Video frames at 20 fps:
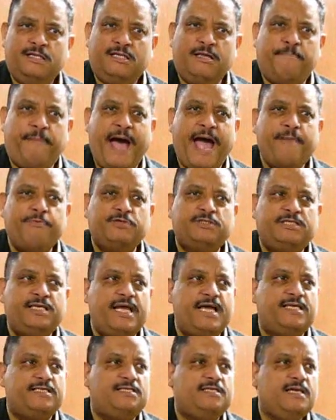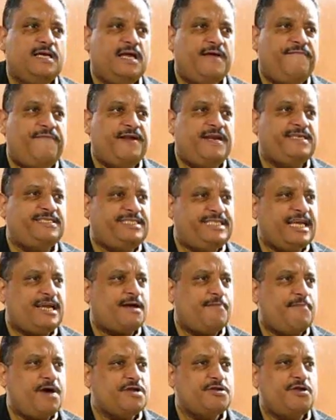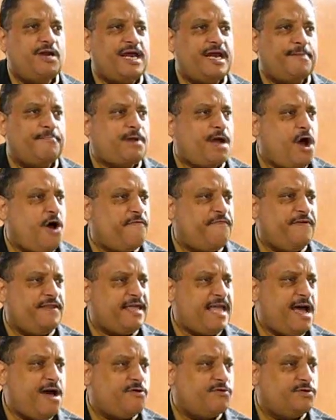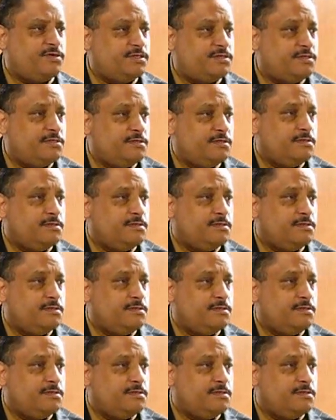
The Bible says, if any sick among you, let them call for the elders.